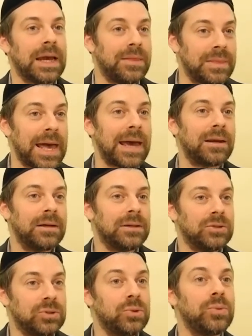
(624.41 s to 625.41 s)
and that
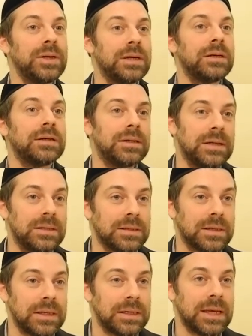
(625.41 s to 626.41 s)
doing is
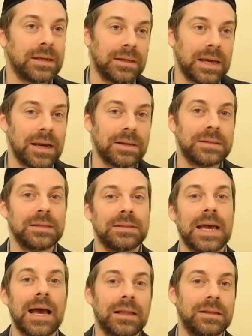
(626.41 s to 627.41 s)
going to get us
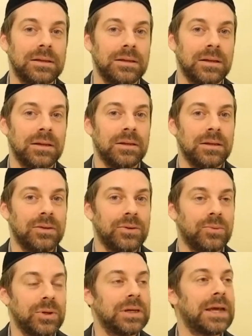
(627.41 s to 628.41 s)
exactly,
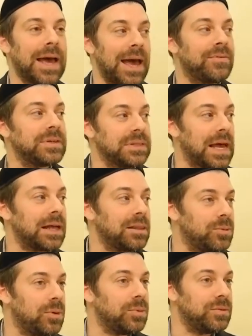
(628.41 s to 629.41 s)
we're going to have
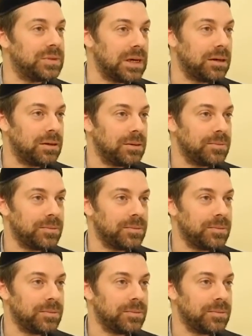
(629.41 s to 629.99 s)
exactly what we've done.